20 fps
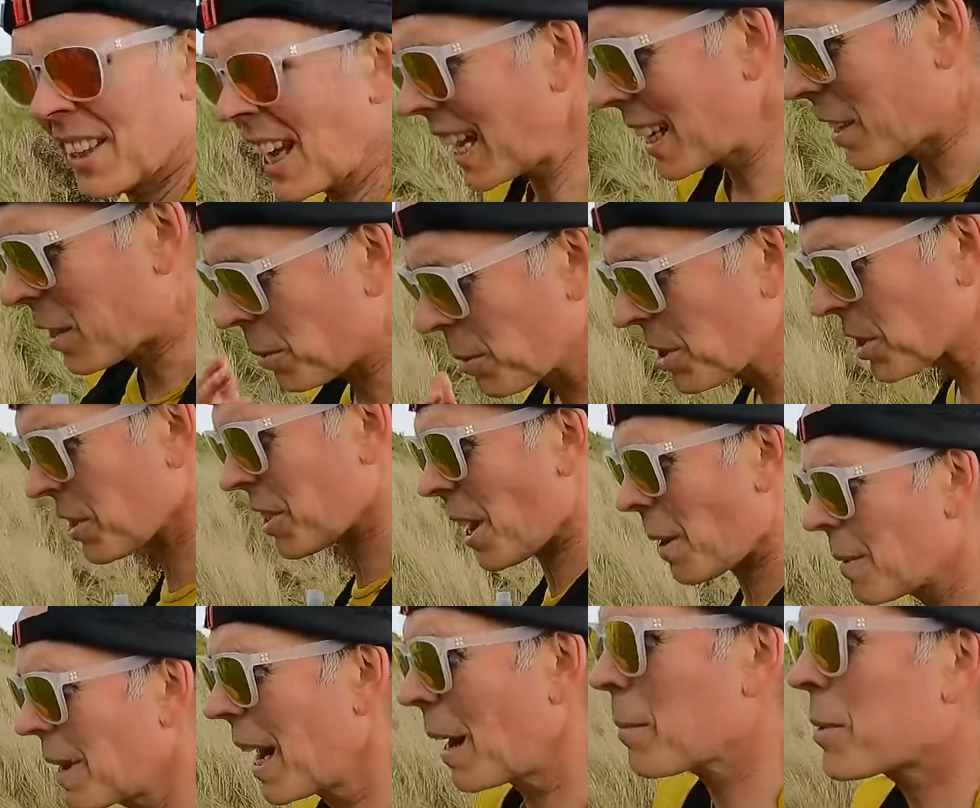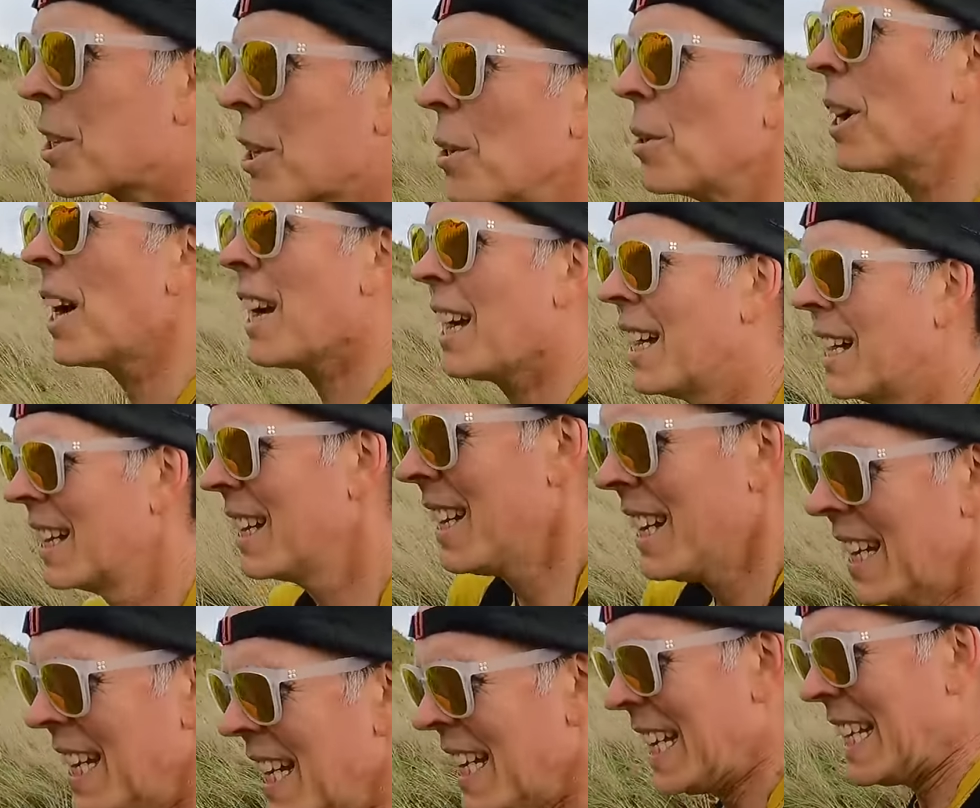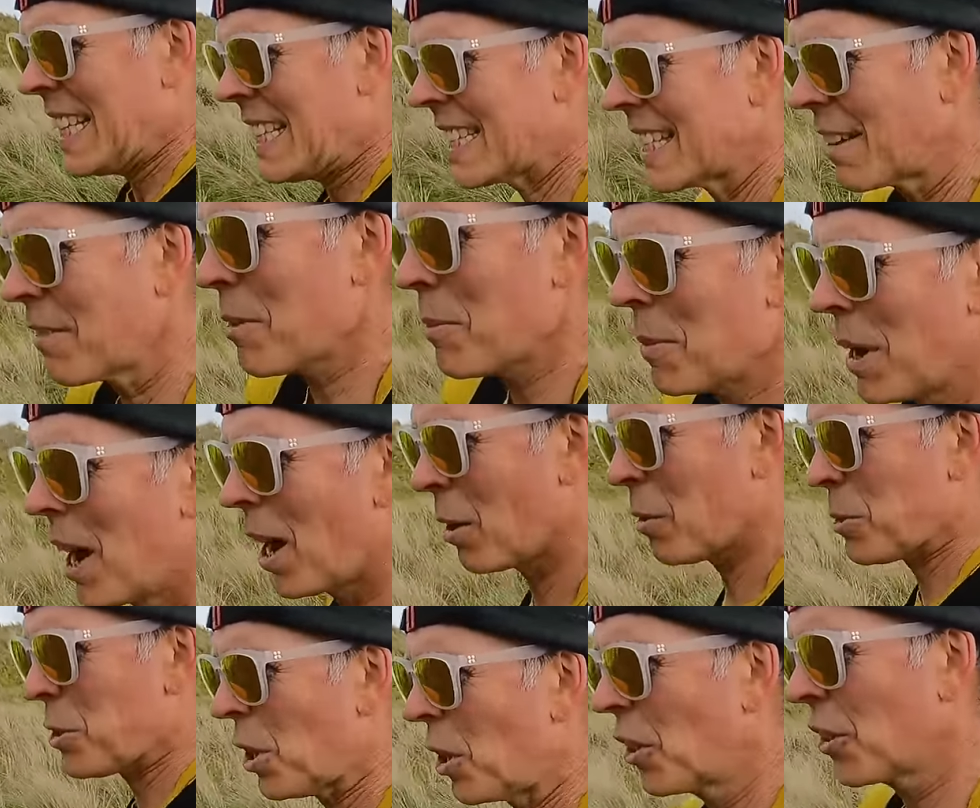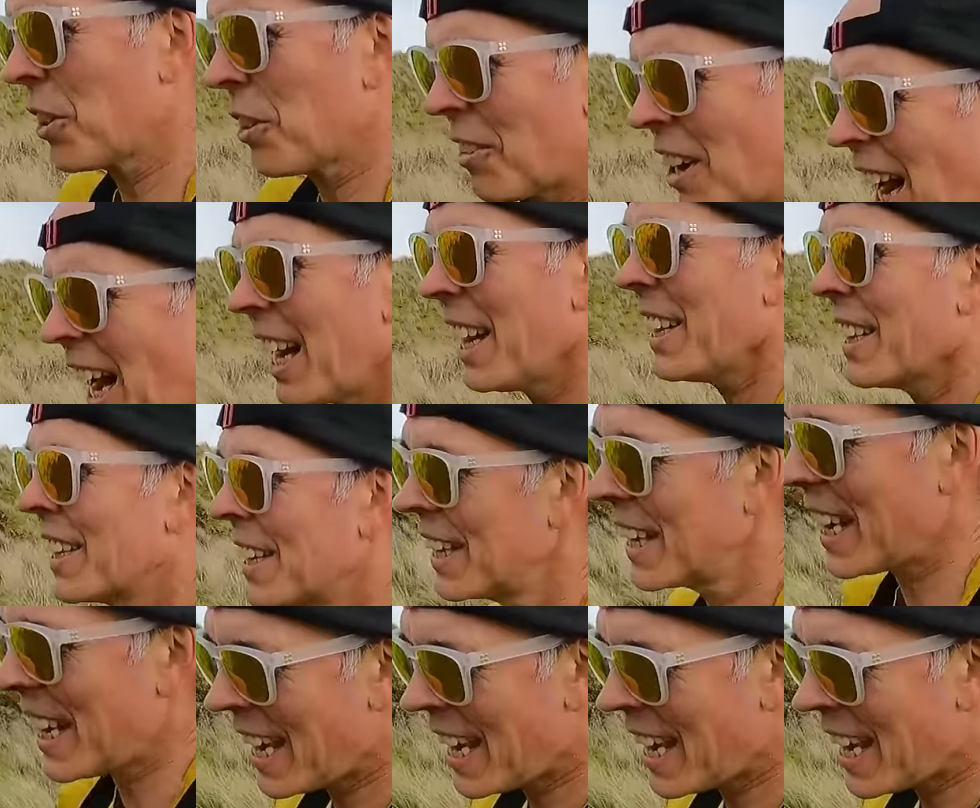Okay, so we're just coming up to 7 miles on the run, and